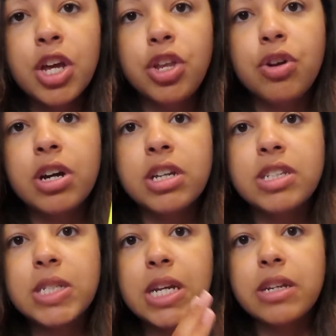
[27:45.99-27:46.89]
you could
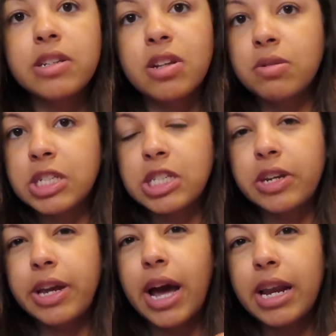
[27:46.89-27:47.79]
stick this on the
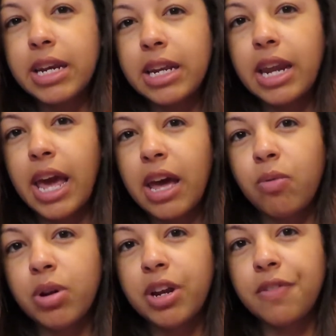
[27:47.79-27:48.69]
study guide and then add
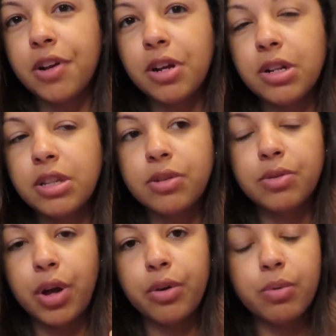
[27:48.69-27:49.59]
whatever your little
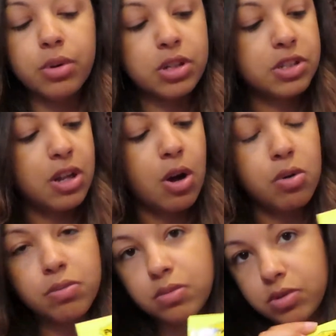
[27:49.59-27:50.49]
note was
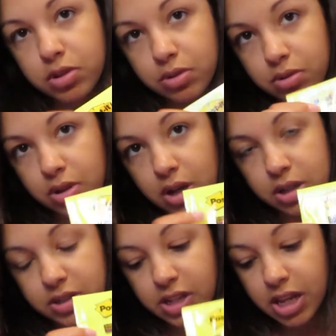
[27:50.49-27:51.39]
onto the
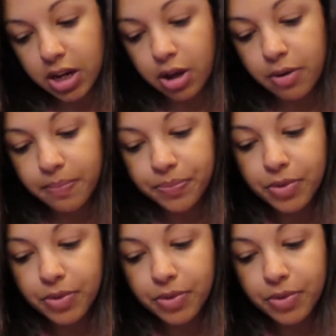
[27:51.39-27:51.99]
sticky note.